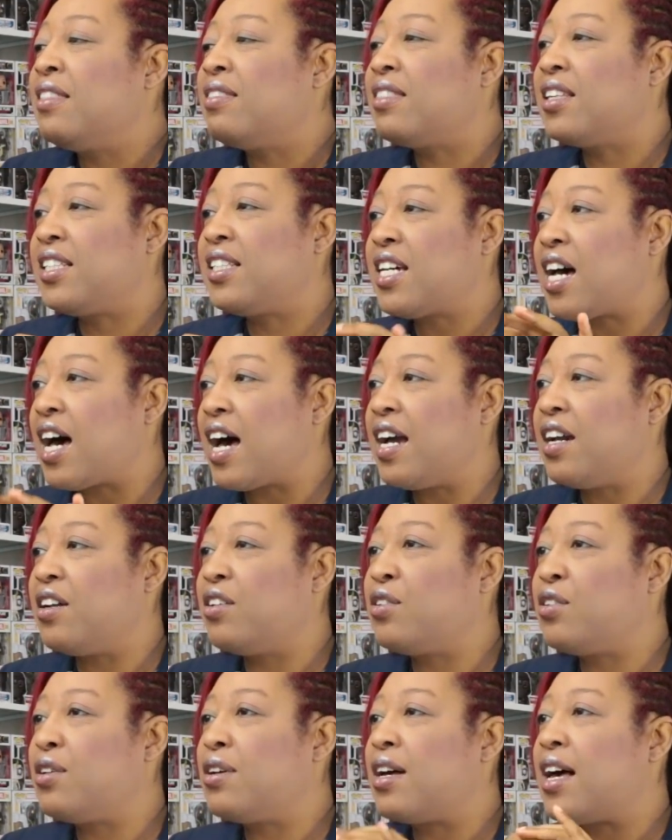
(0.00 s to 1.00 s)
the
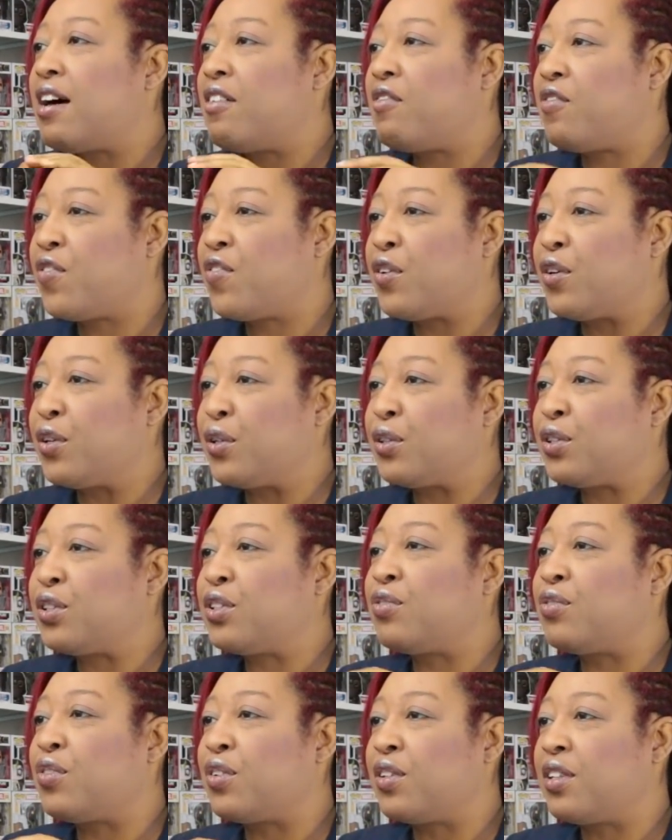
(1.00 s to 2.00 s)
title at
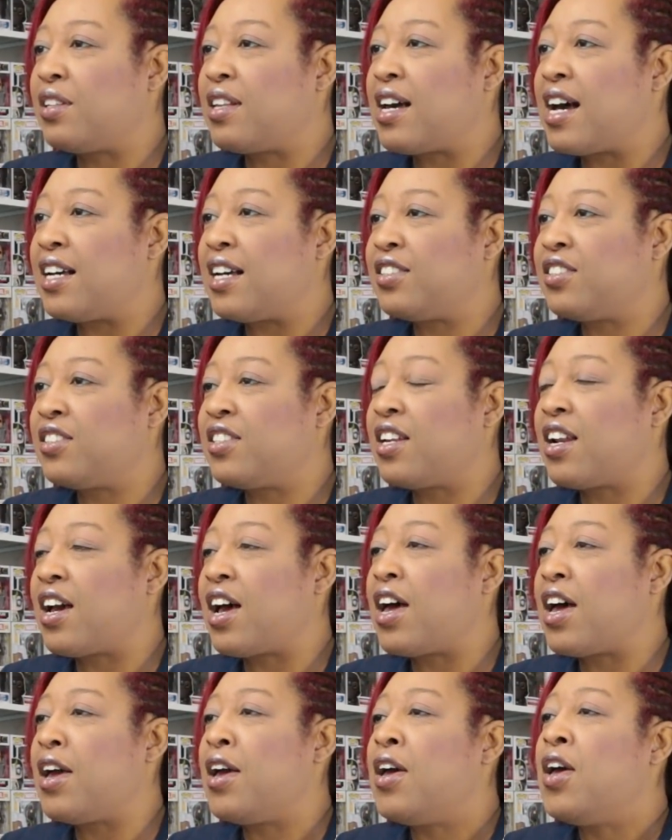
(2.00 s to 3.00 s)
first for The Last
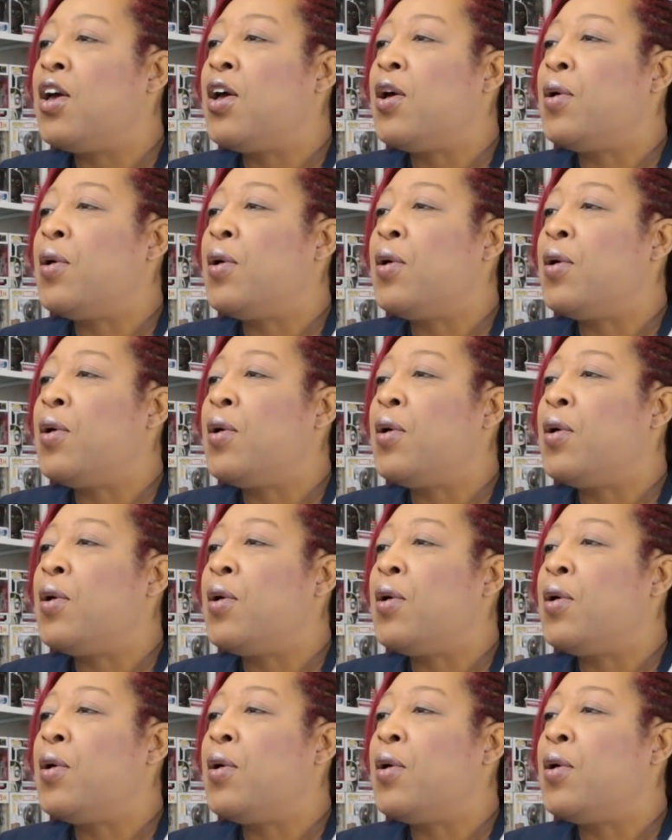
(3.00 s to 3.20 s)
Jedi,